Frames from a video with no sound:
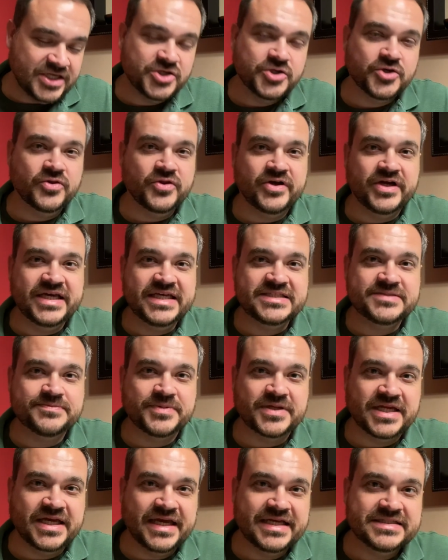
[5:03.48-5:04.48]
sure they're His
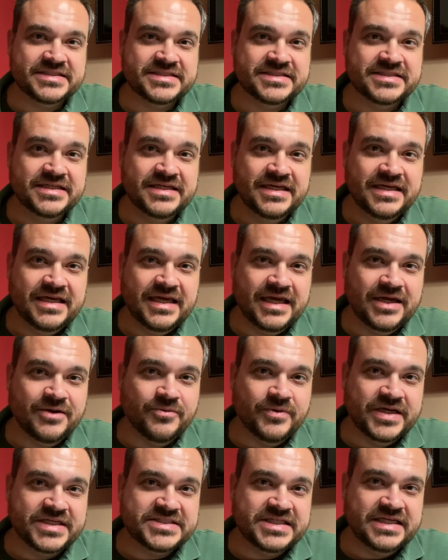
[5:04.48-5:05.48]
plans and
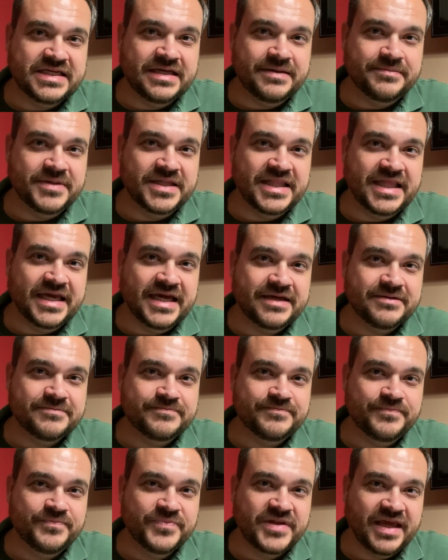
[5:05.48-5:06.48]
rest in Him in that.
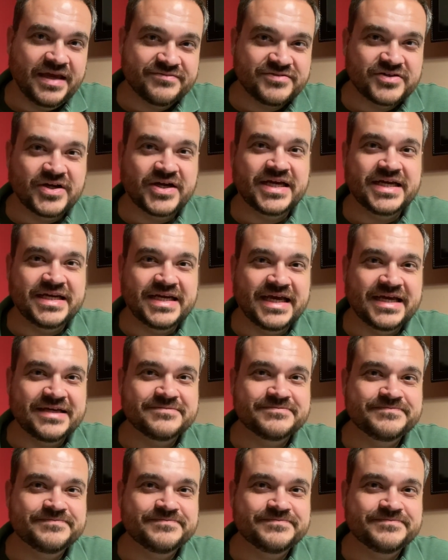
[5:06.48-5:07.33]
Have a great day.